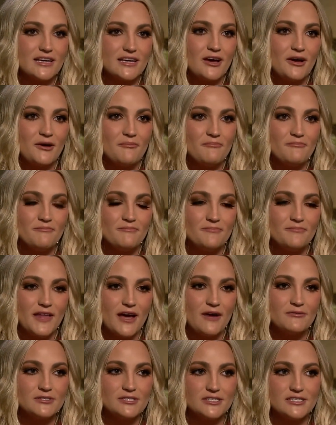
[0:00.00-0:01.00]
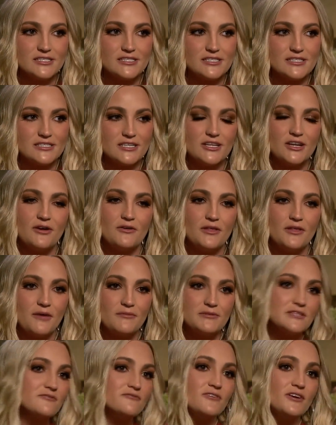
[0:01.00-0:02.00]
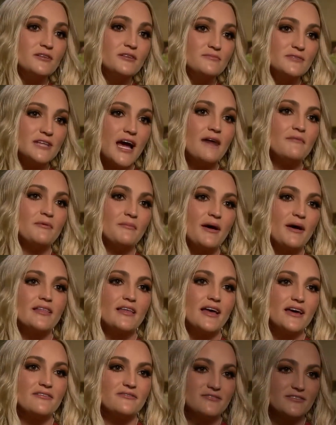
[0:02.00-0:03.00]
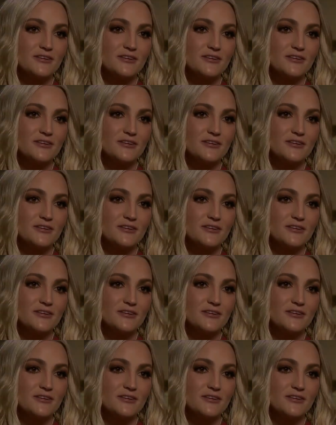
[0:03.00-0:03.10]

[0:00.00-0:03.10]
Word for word: Mm-hmm. Um, that was just you know that was a fun time in my life.